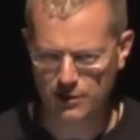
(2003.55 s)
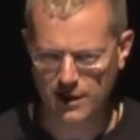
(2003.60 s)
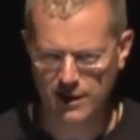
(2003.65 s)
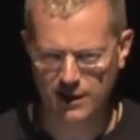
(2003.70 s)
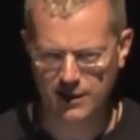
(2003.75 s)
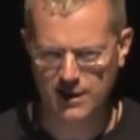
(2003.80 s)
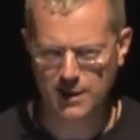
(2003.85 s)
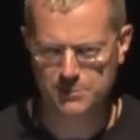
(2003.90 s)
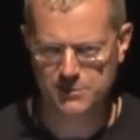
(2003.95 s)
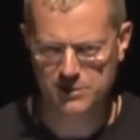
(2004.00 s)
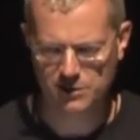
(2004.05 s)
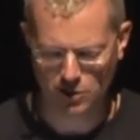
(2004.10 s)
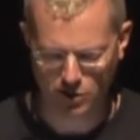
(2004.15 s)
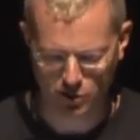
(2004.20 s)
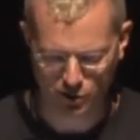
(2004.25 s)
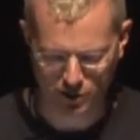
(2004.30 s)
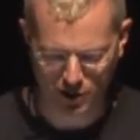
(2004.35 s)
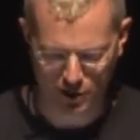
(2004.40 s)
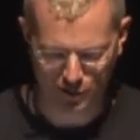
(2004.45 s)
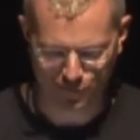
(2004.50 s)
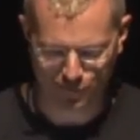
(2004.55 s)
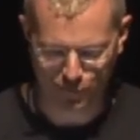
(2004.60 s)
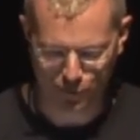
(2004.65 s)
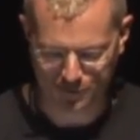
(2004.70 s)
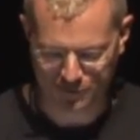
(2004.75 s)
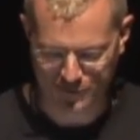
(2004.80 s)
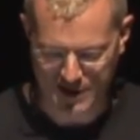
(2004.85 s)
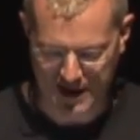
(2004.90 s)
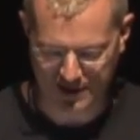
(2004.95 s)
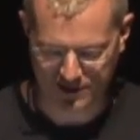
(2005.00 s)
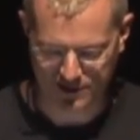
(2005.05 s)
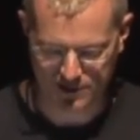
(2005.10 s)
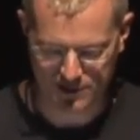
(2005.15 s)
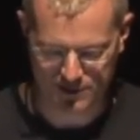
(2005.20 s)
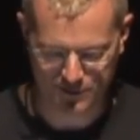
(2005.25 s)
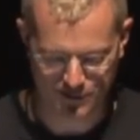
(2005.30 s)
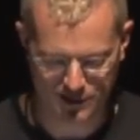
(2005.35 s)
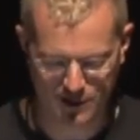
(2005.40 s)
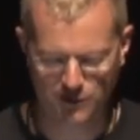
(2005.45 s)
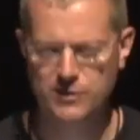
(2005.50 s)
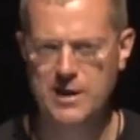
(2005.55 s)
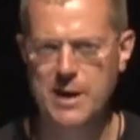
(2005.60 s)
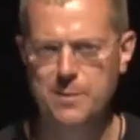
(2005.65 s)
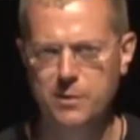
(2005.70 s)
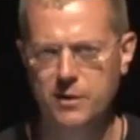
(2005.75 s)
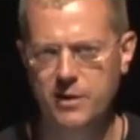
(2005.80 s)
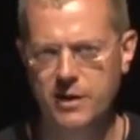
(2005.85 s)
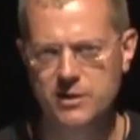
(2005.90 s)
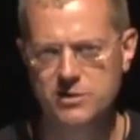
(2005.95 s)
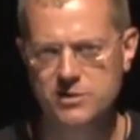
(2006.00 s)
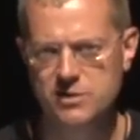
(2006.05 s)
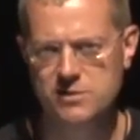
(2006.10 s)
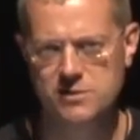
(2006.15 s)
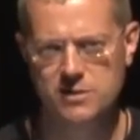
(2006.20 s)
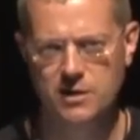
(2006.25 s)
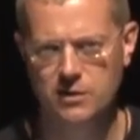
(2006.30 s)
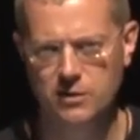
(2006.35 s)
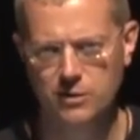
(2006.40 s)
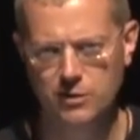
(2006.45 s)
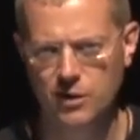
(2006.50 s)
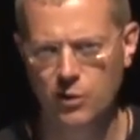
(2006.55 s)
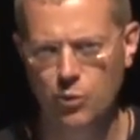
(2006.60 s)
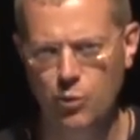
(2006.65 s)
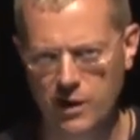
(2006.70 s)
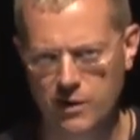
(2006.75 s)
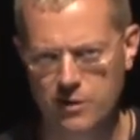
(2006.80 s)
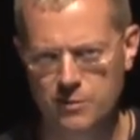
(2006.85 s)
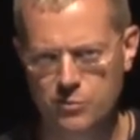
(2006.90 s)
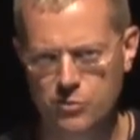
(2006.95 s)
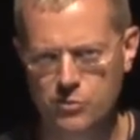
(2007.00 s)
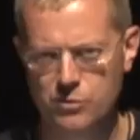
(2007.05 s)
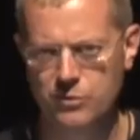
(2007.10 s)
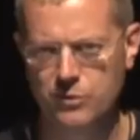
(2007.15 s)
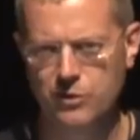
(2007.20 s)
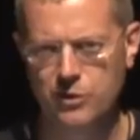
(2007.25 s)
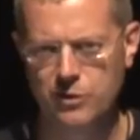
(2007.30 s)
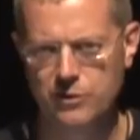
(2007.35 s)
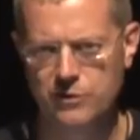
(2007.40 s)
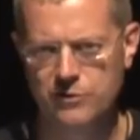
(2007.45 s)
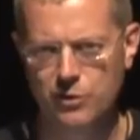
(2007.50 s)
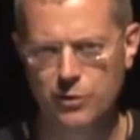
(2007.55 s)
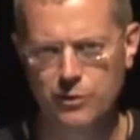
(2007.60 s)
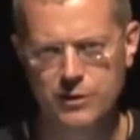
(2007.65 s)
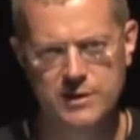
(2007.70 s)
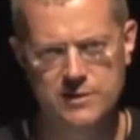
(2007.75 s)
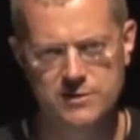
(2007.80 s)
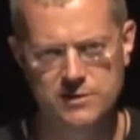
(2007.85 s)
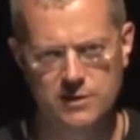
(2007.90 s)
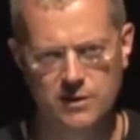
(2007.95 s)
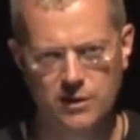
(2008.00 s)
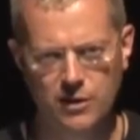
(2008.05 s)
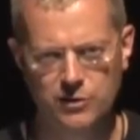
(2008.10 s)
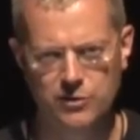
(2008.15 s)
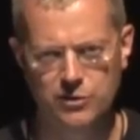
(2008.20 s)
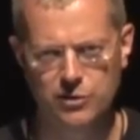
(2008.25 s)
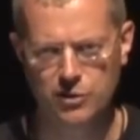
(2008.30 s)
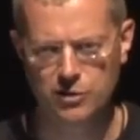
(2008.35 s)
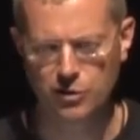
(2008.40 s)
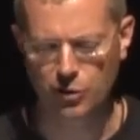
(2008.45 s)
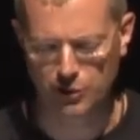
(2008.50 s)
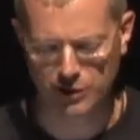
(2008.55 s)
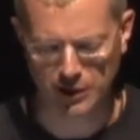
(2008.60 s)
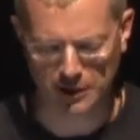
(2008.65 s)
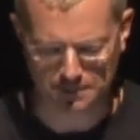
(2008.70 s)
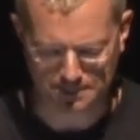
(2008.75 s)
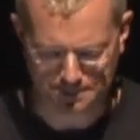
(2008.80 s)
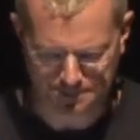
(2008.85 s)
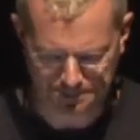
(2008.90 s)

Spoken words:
and it comes in a whole lot of form factors for different applications, including wearable. You can sew these onto your clothing.